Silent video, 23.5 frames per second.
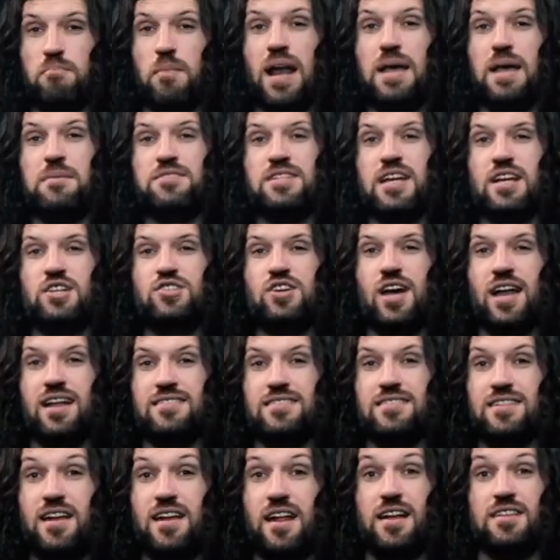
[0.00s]
My name's Nick
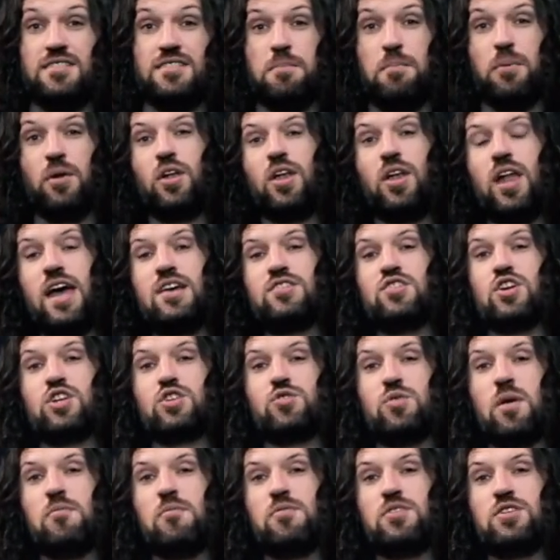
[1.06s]
Jennison, and it's a pleasure
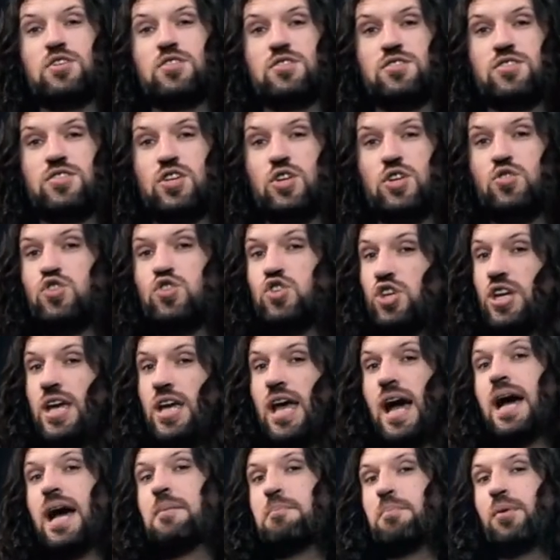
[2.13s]
to introduce to you G
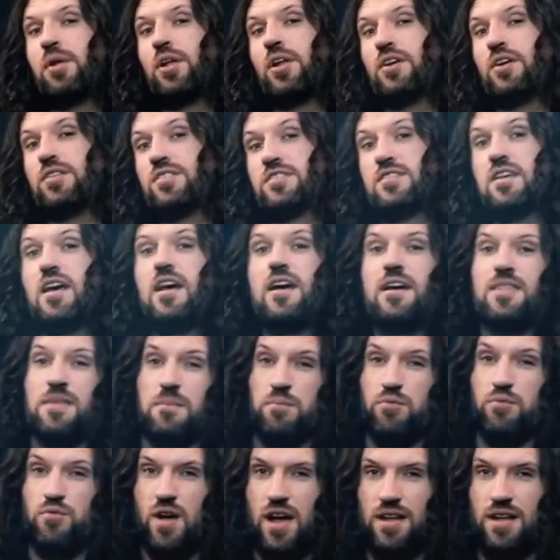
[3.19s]
I Plus, the
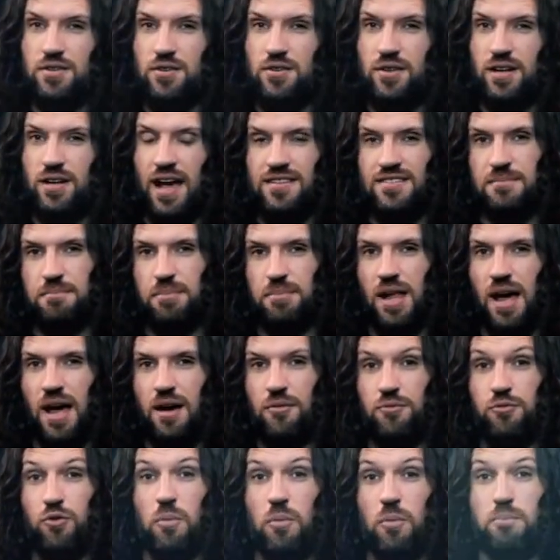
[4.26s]
brand new lesson
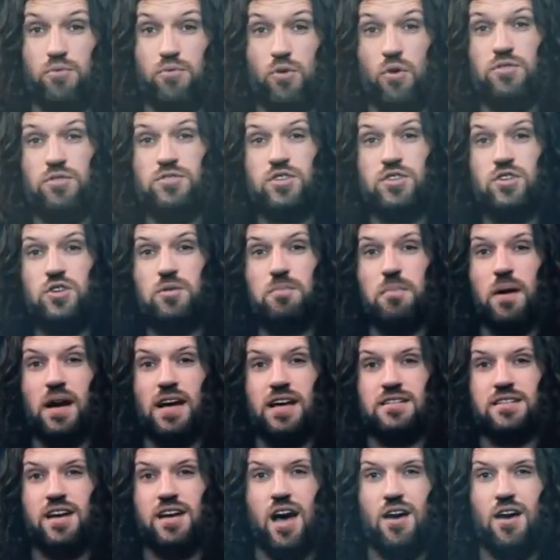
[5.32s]
platform brought to you by
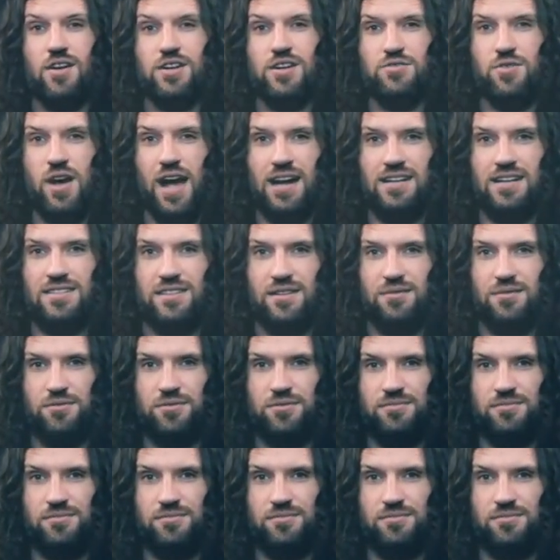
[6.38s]
Guitar Interactive.